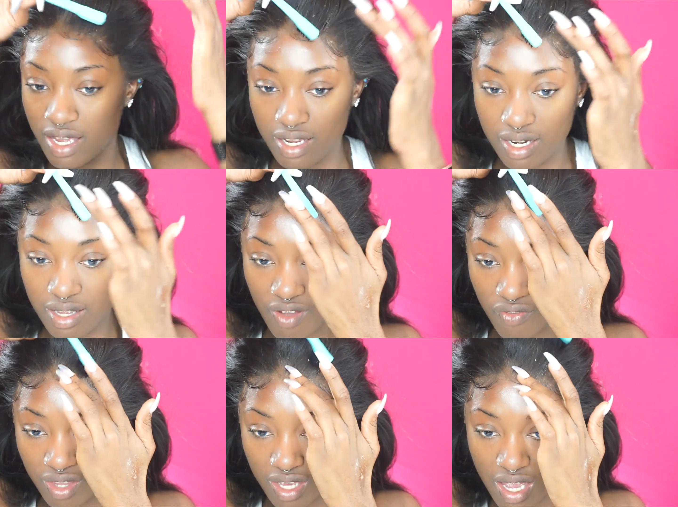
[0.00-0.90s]
And if
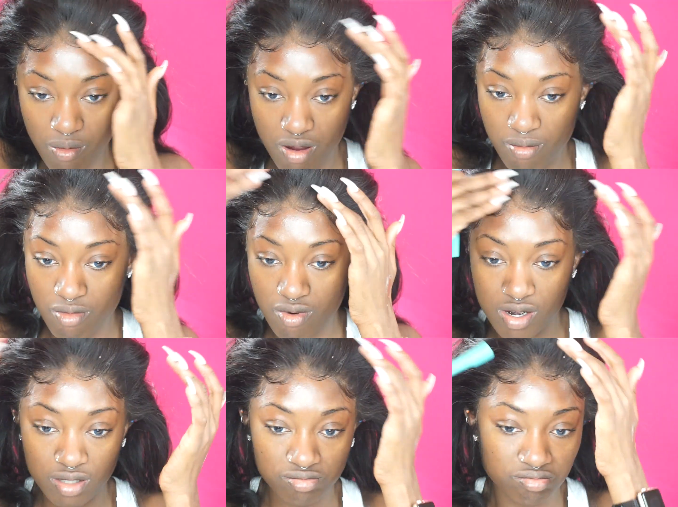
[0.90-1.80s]
I feel like I want
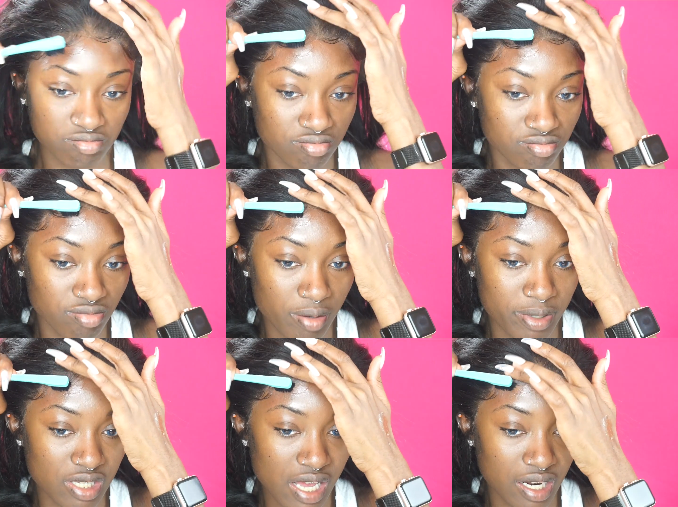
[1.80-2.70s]
more,
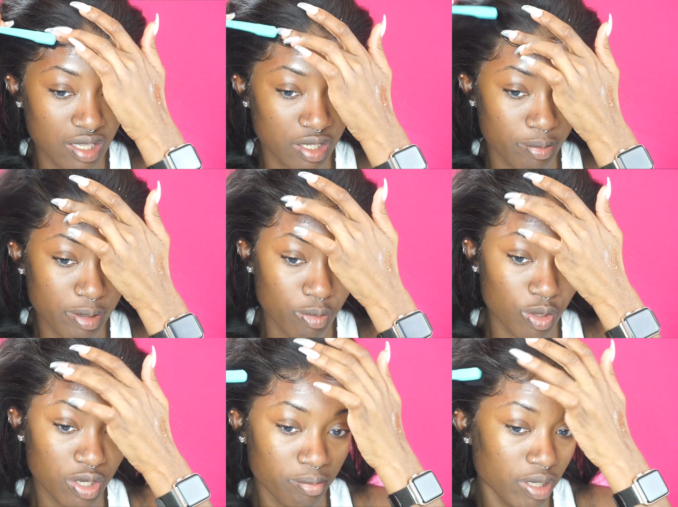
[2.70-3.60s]
probably just add a little bit
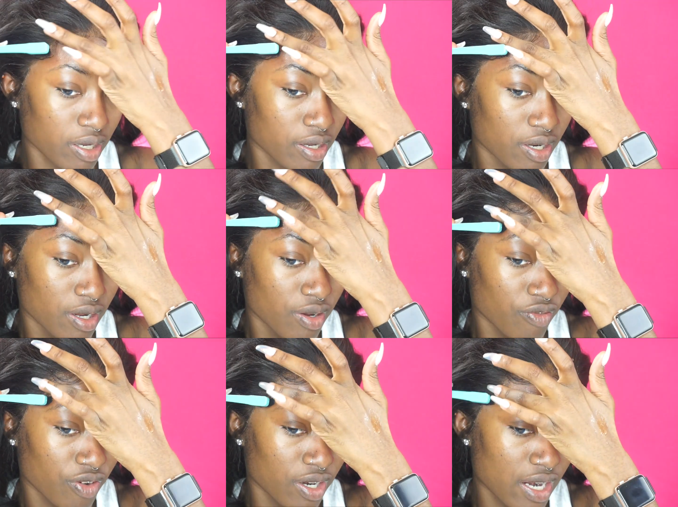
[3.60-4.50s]
more, but for